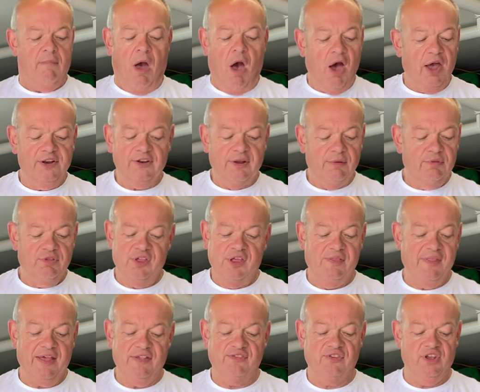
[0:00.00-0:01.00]
I don't think
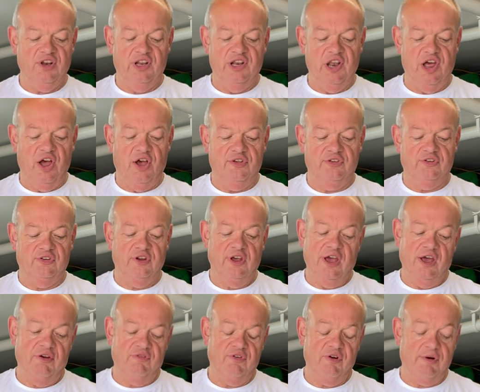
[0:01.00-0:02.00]
that's going to last
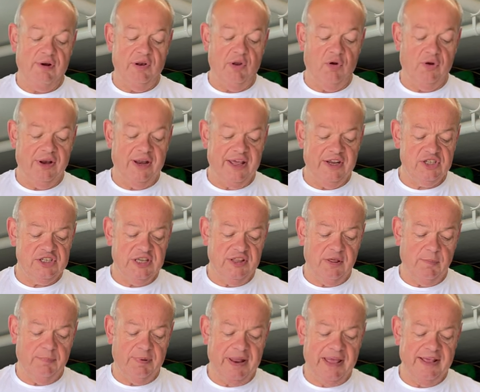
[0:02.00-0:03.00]
uh, very long. And actually, the
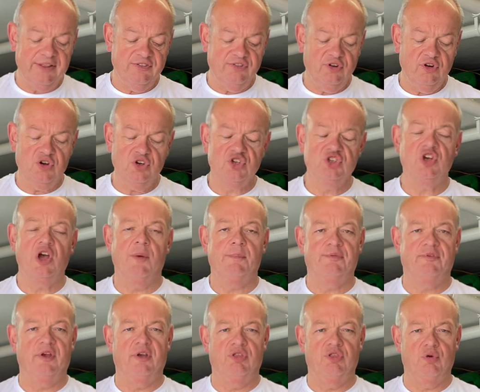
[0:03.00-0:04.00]
blade's not as sharp as
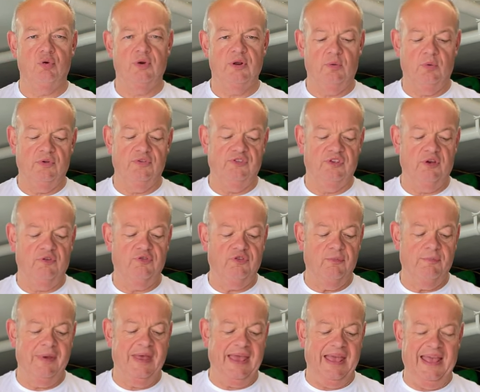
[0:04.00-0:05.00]
I thought it was. So for
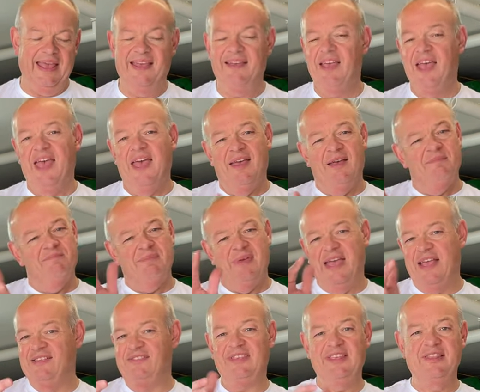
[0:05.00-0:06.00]
me,
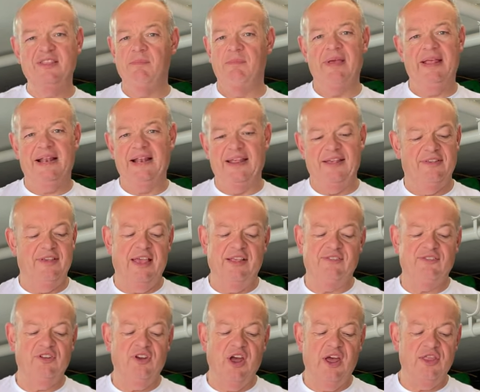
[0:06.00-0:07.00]
it's in the middle. It,
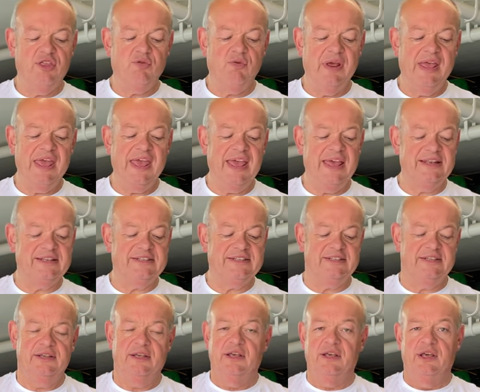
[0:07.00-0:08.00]
it's neither a hit
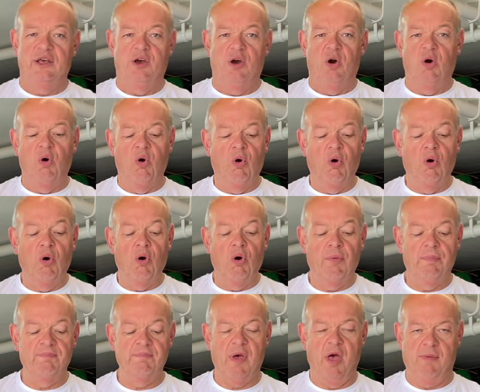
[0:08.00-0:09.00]
or
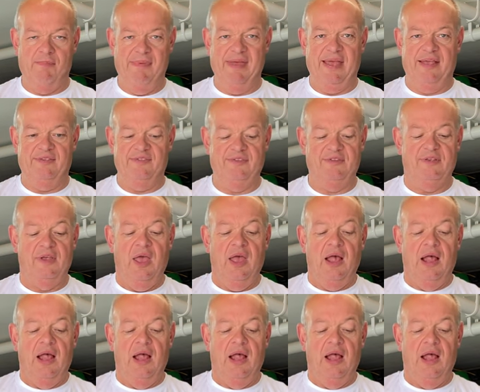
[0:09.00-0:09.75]
a miss.